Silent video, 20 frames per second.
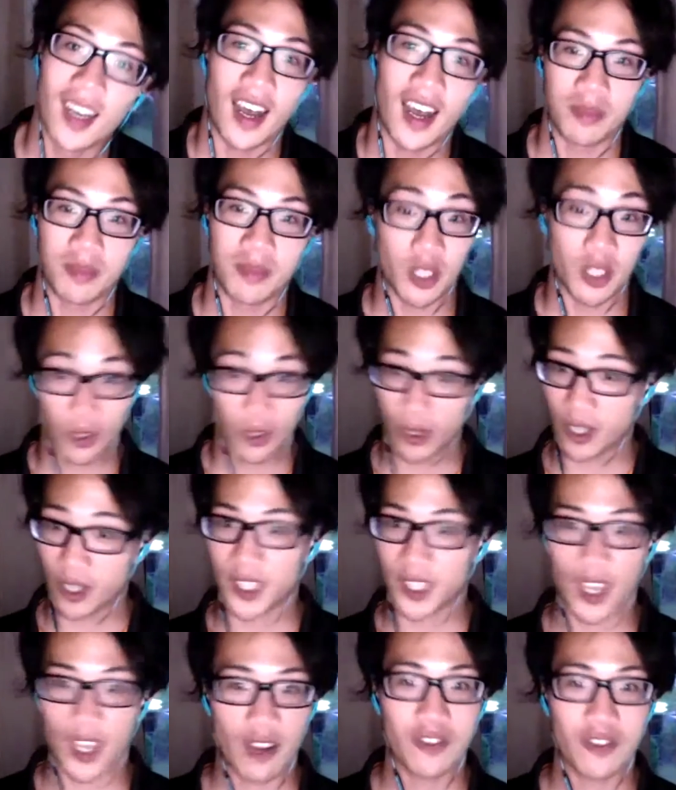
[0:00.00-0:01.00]
She flew
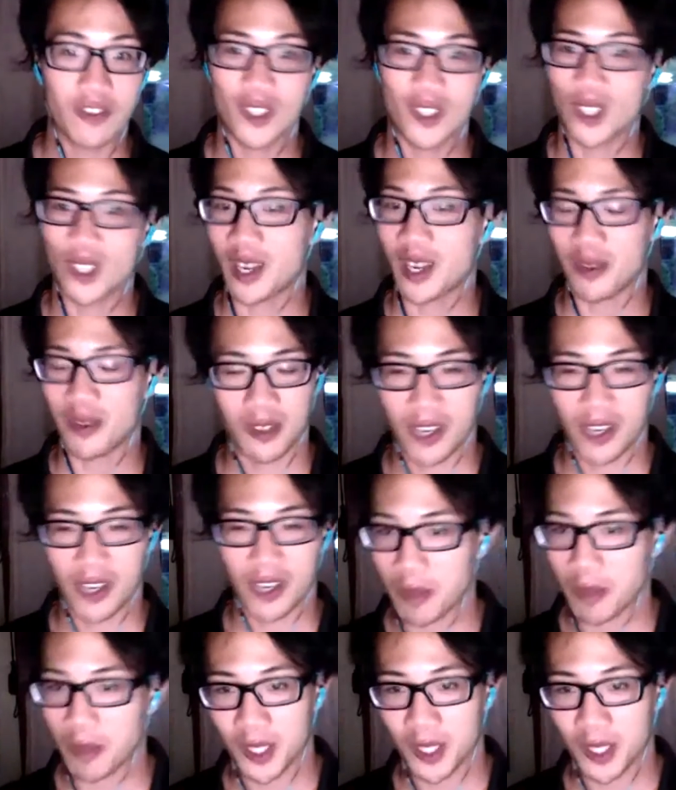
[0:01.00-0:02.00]
herself. She thought it was a great
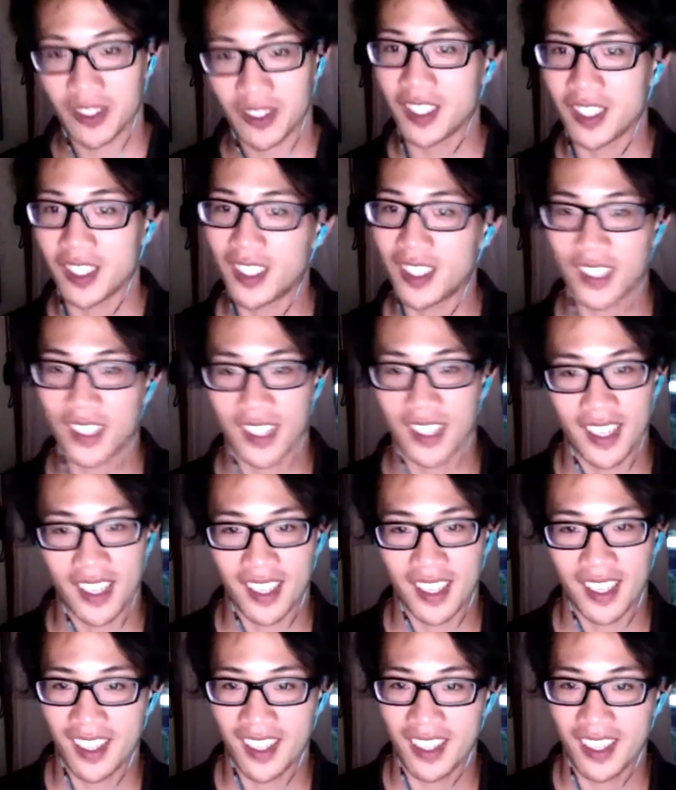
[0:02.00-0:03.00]
opportunity
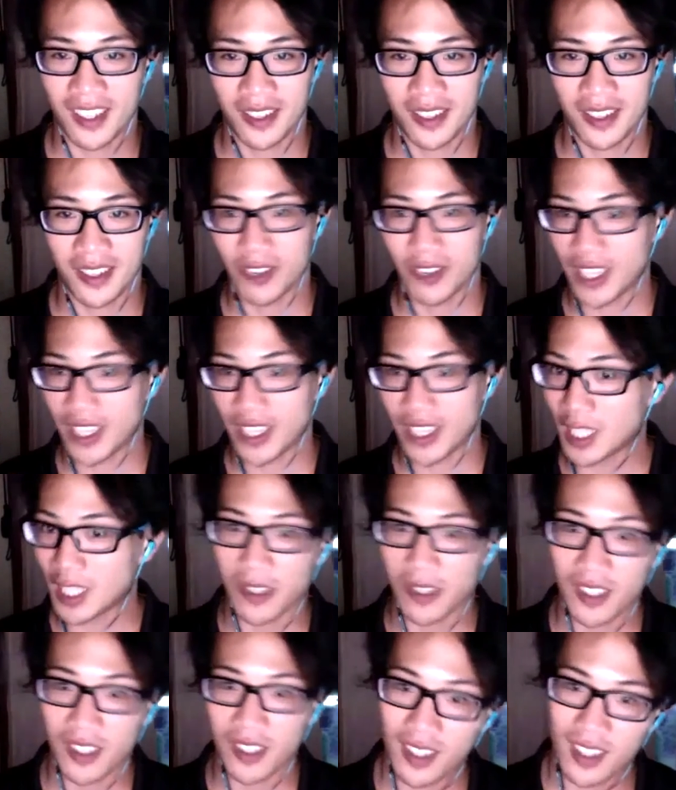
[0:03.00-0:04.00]
to, you know, a great
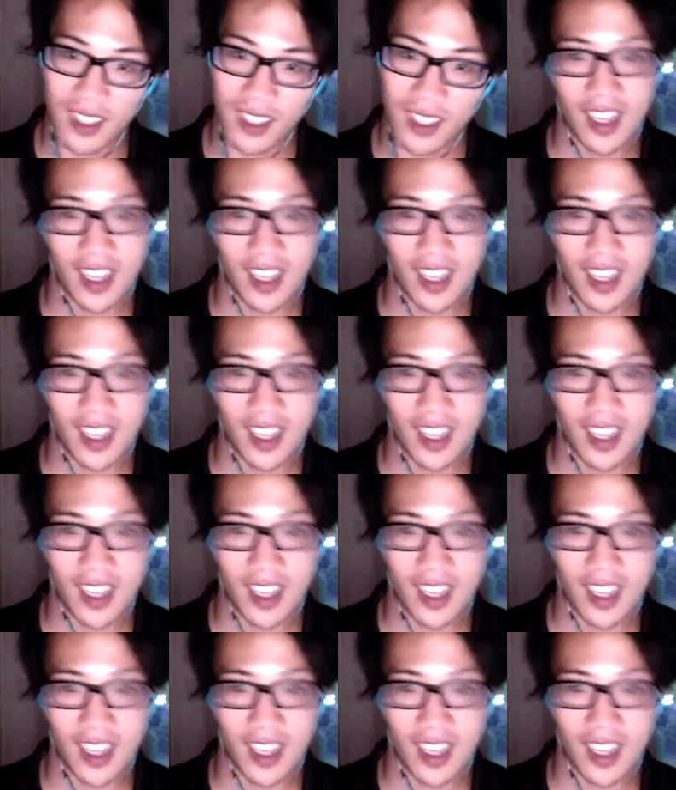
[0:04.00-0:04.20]
experience.